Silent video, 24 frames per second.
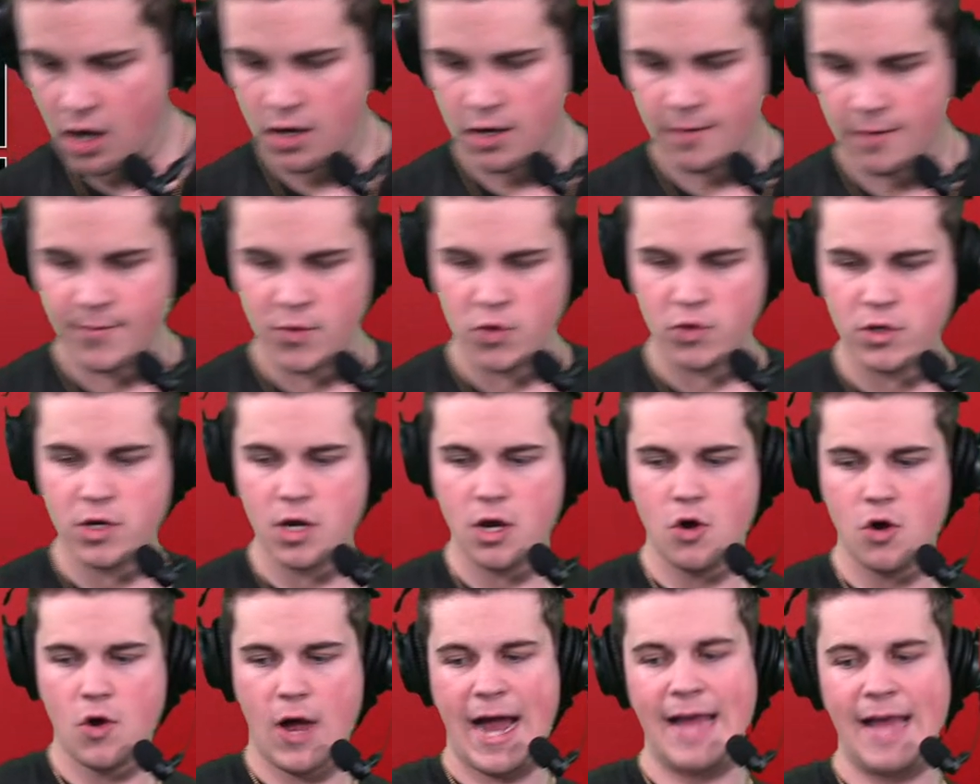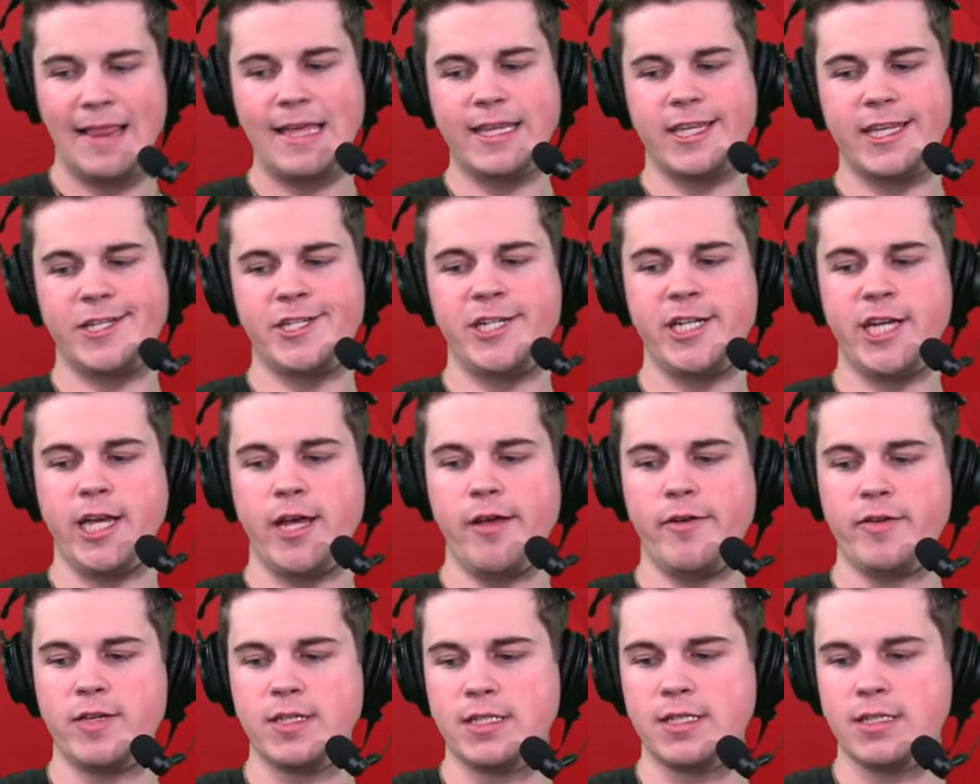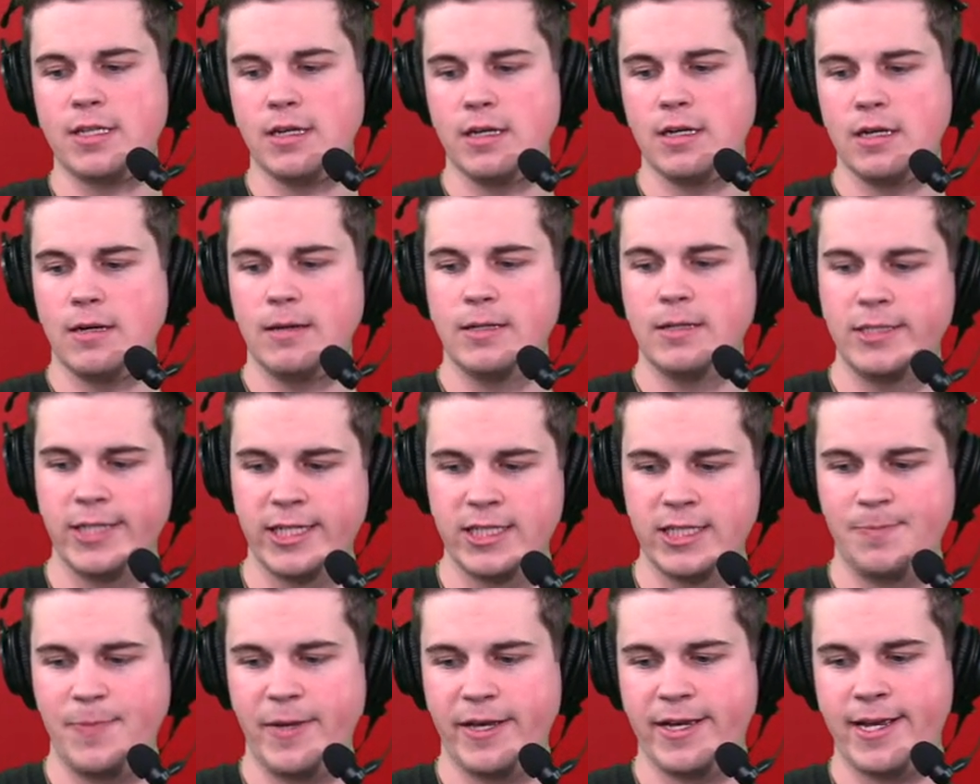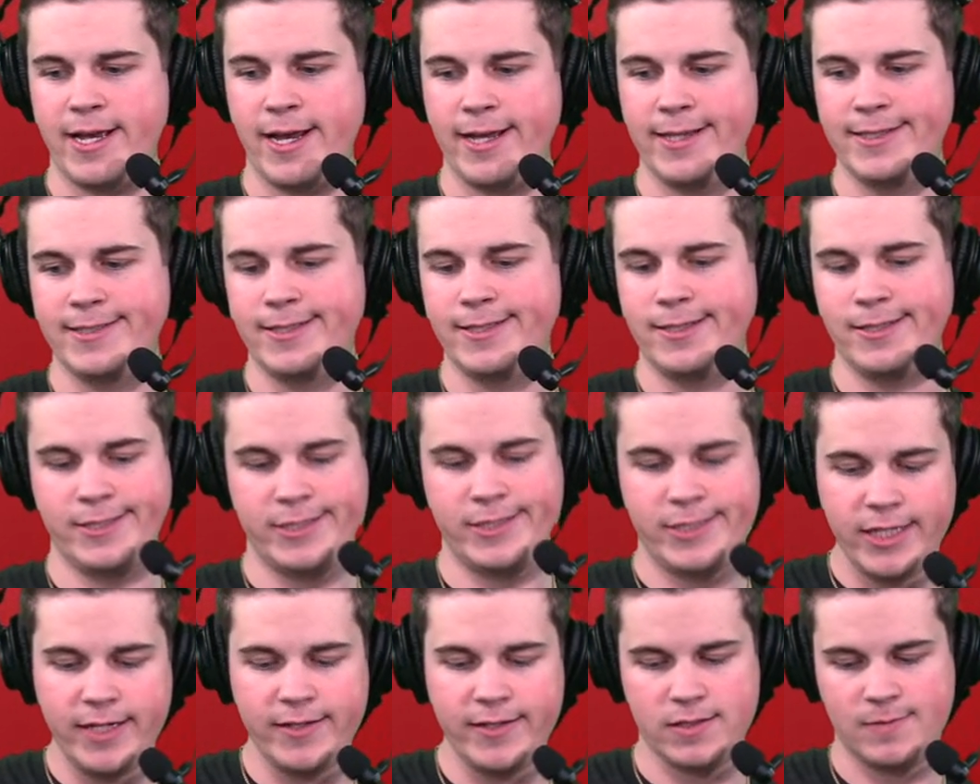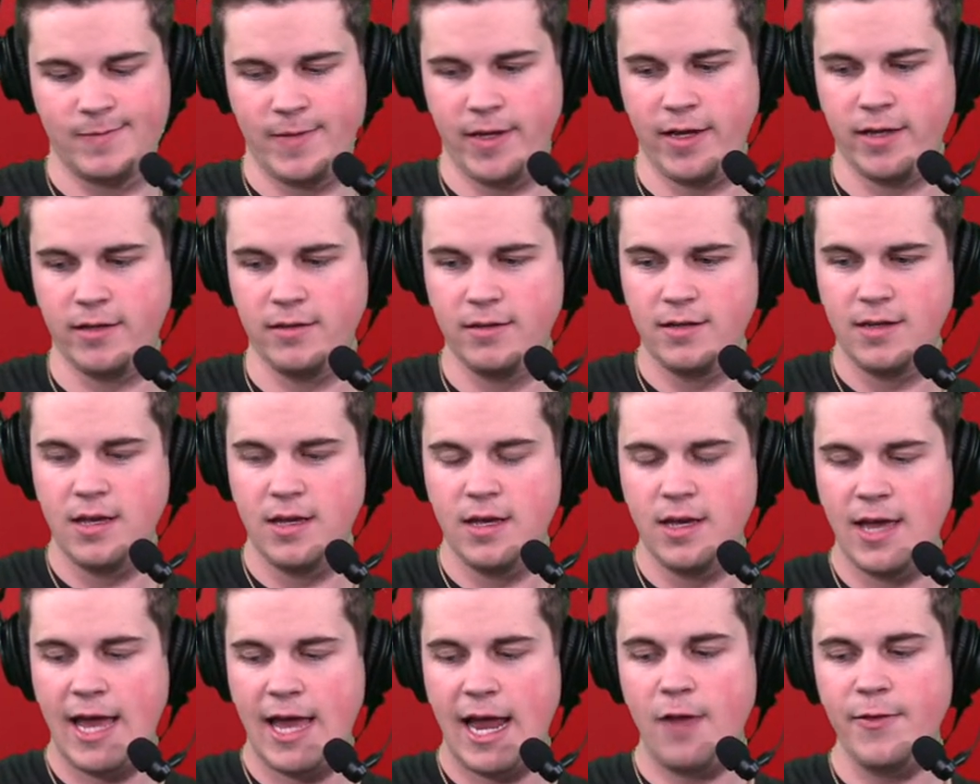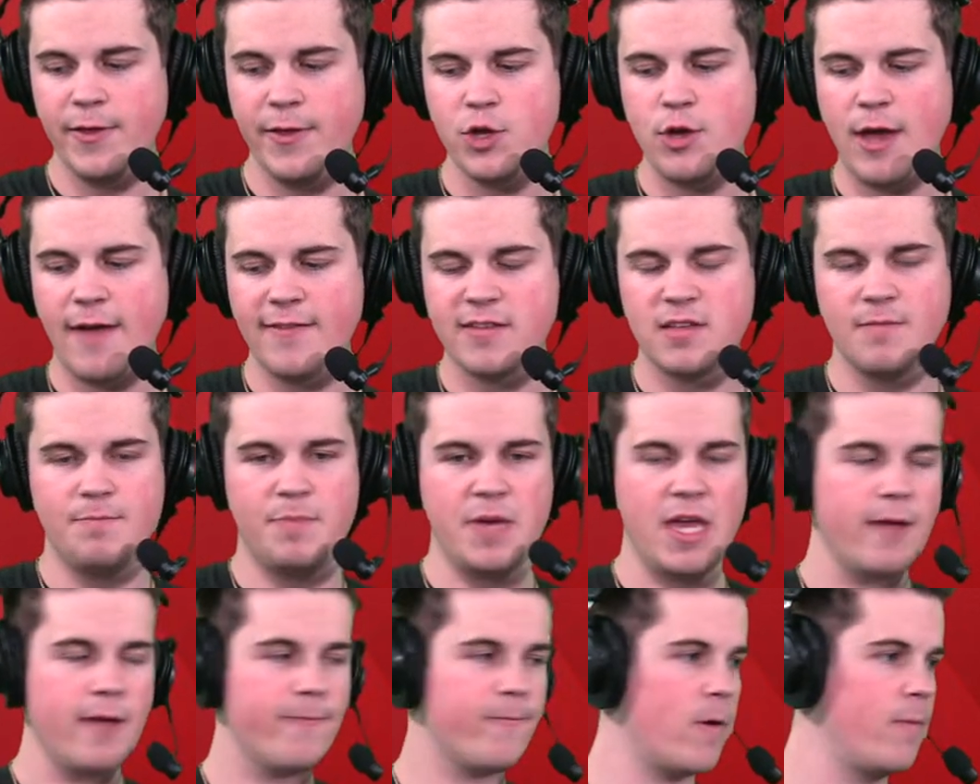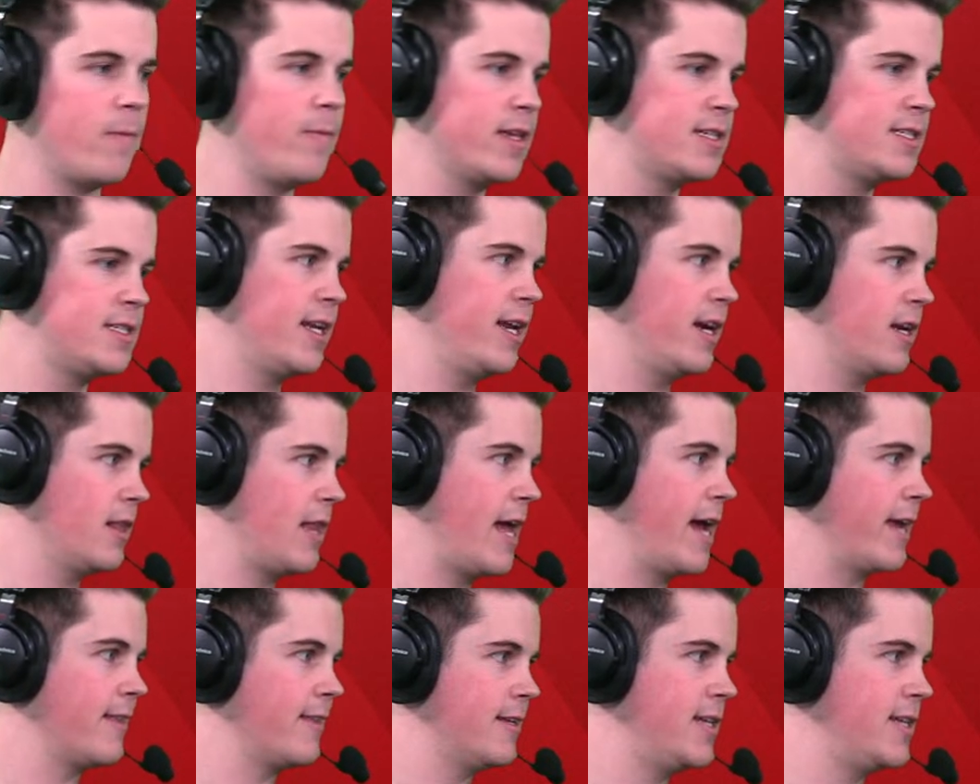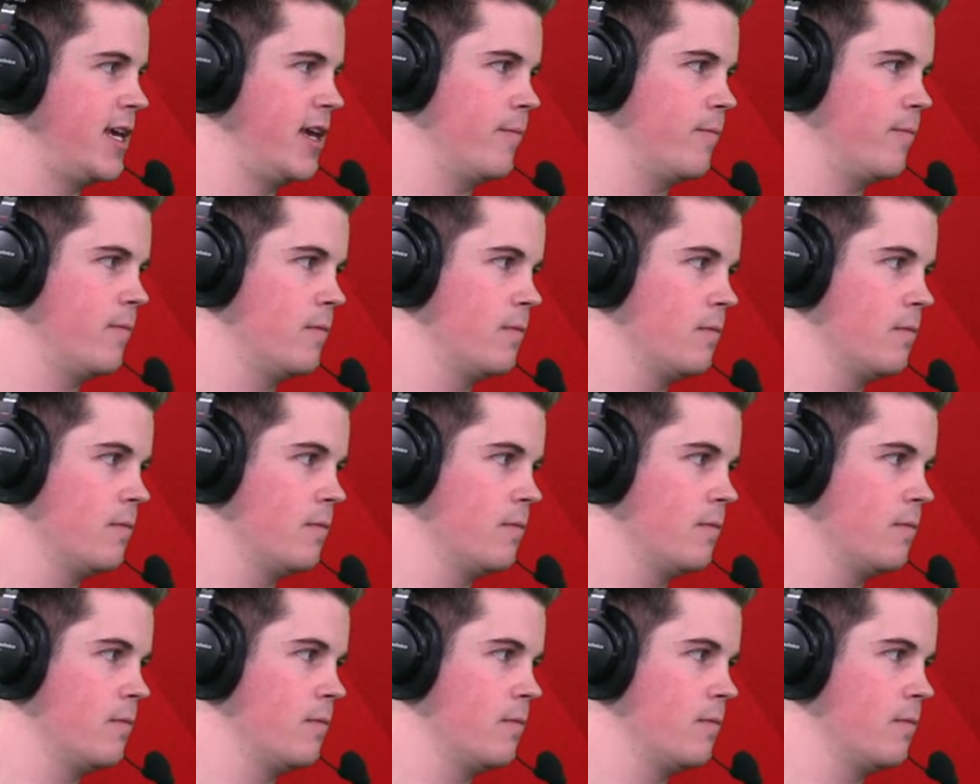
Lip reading: Muko, I like the Chiefs just because of the Chiefs, man. I don't think you have to be from the city to like the team.